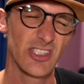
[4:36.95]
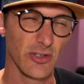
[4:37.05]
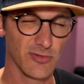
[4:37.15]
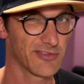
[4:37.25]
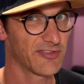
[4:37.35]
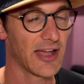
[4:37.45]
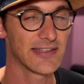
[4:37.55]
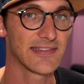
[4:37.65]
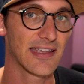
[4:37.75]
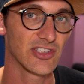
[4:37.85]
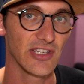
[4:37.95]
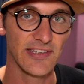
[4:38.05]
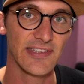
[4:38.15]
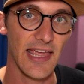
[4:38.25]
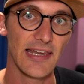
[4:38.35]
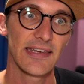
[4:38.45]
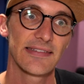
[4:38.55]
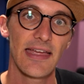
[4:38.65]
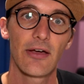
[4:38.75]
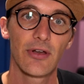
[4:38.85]
so in fact it's actually scaling
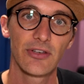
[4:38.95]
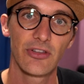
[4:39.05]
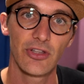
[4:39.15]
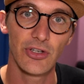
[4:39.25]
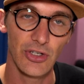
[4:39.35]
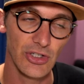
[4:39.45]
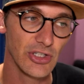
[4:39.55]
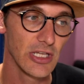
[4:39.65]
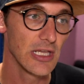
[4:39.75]
down under the hood.